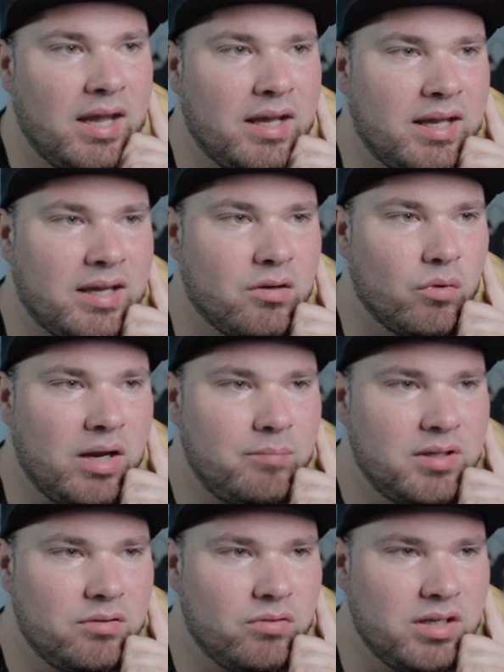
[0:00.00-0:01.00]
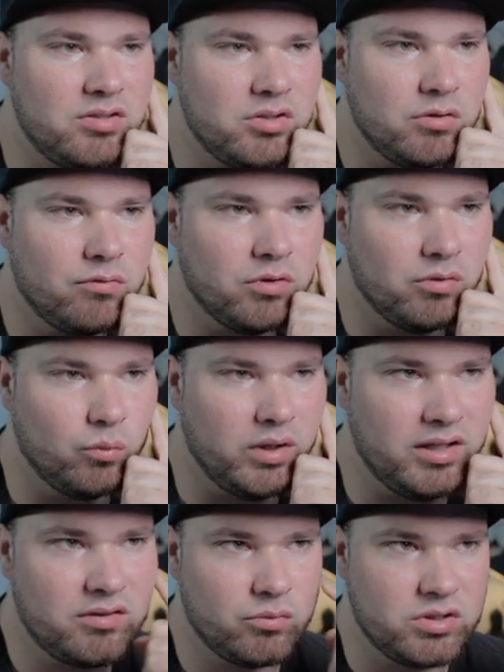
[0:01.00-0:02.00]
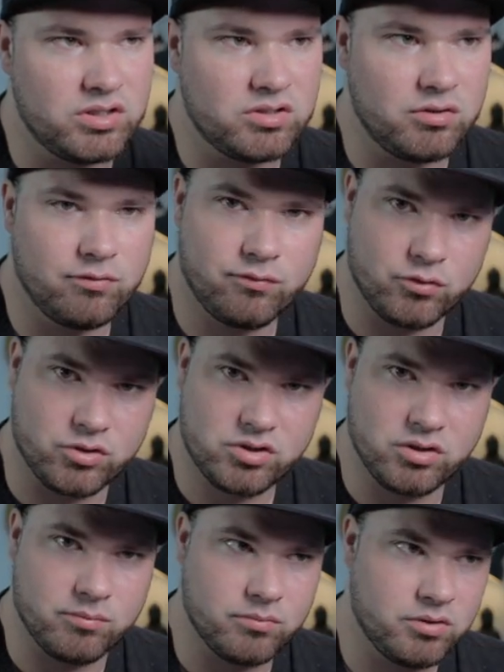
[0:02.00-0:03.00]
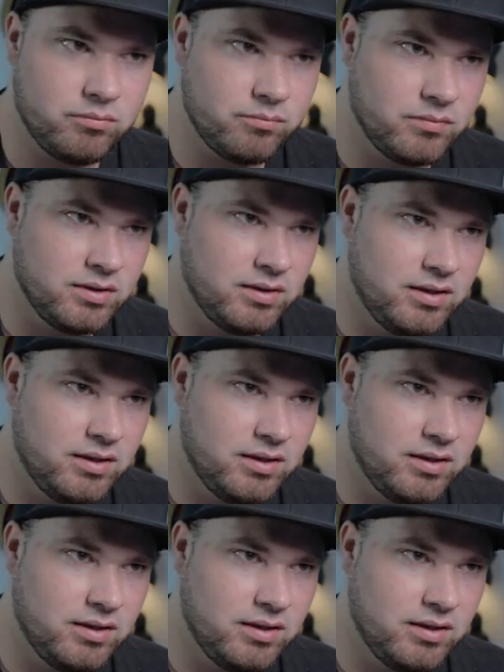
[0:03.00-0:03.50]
and I grabbed that ratio for the width, which is the first number,